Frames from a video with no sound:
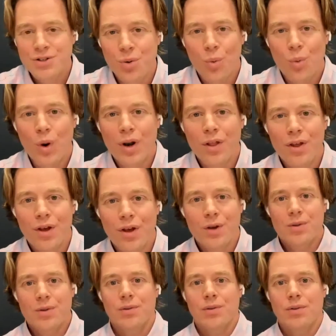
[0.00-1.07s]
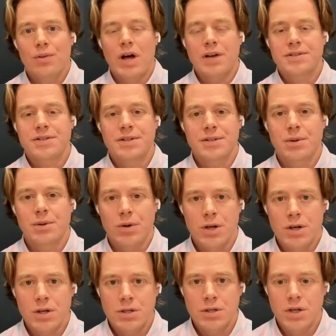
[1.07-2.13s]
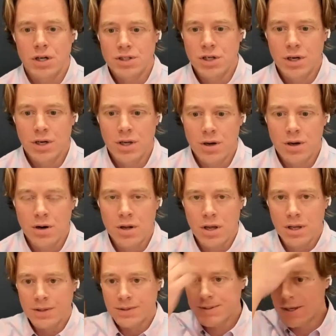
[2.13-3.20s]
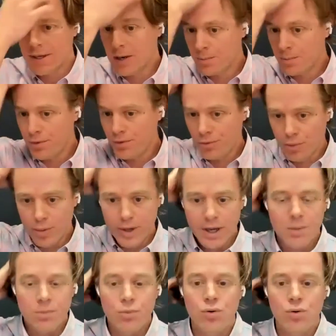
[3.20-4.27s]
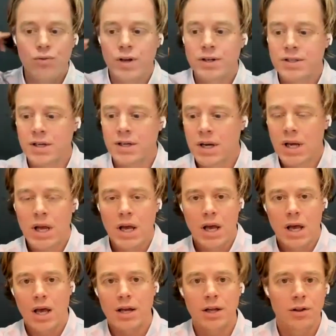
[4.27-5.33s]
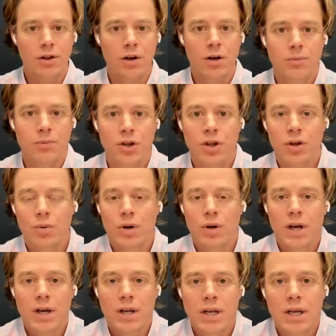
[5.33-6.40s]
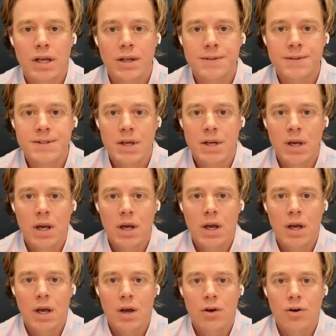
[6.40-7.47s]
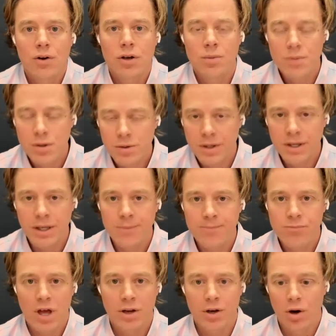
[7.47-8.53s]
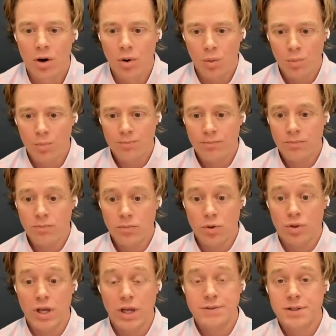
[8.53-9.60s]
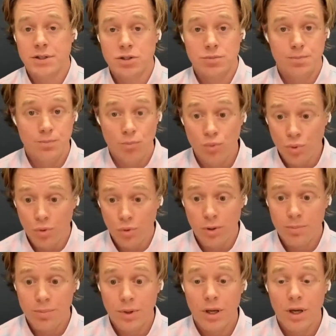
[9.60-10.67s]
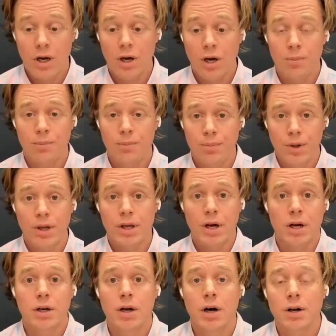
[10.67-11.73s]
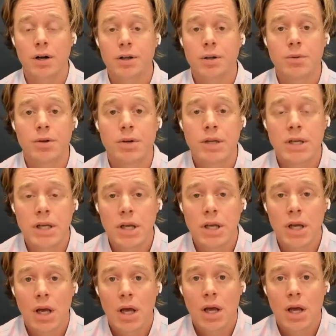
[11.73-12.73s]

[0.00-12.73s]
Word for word: So, one of the last things I want to touch on here is um, before we kind of move into any of the, the Q&A, Nick, is community. I know, you know, Gainsight's really uh, big on, on community.